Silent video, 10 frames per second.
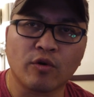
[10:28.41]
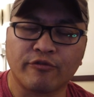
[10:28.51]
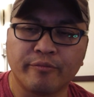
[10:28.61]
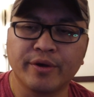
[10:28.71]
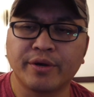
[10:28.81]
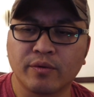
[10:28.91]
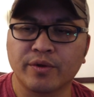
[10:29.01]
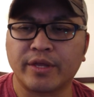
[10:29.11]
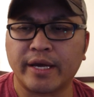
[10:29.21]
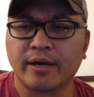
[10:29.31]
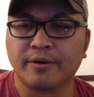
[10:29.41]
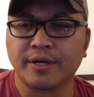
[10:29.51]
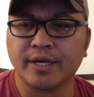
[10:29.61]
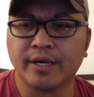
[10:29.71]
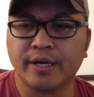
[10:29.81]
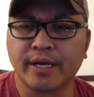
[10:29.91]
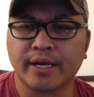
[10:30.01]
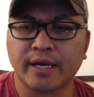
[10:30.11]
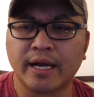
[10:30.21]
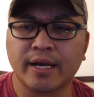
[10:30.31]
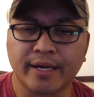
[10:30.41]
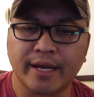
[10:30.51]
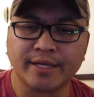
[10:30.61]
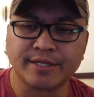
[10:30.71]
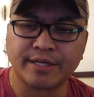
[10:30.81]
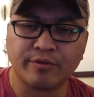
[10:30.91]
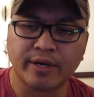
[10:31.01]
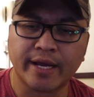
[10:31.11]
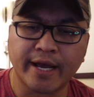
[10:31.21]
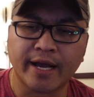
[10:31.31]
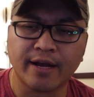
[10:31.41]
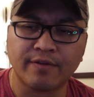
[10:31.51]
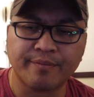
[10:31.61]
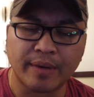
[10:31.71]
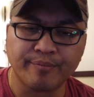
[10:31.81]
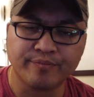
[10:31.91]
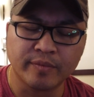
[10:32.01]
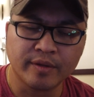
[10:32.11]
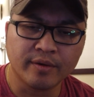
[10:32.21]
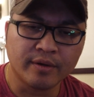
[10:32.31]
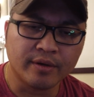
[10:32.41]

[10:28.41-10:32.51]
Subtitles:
more familiar with the area and I can kind of gotta see what I have, a